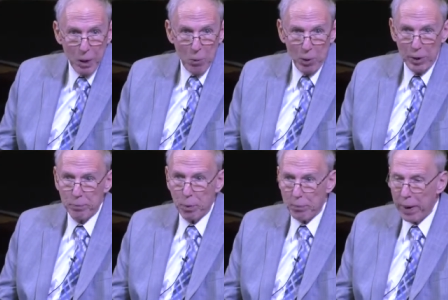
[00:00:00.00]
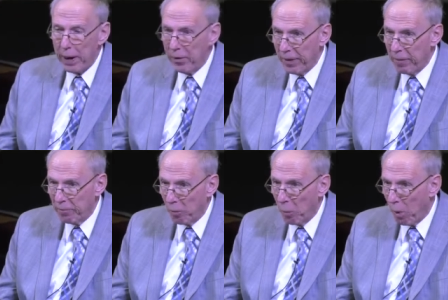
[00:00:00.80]
where he prepared them
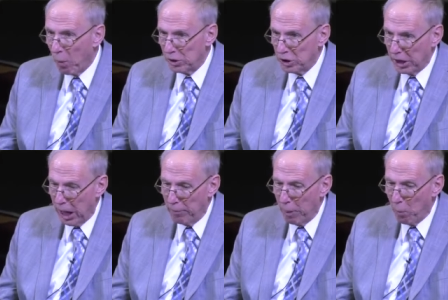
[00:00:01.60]
for what was to come.